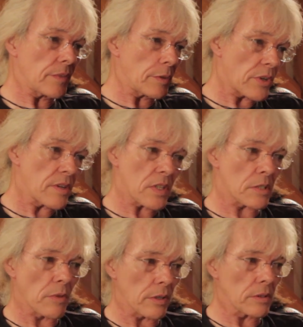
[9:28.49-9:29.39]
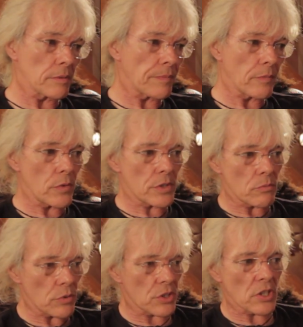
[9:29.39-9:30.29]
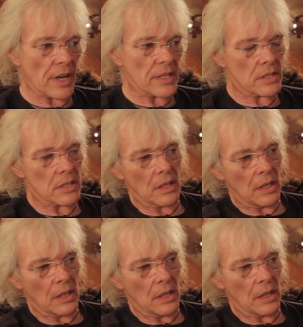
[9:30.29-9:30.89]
the previous model was nice,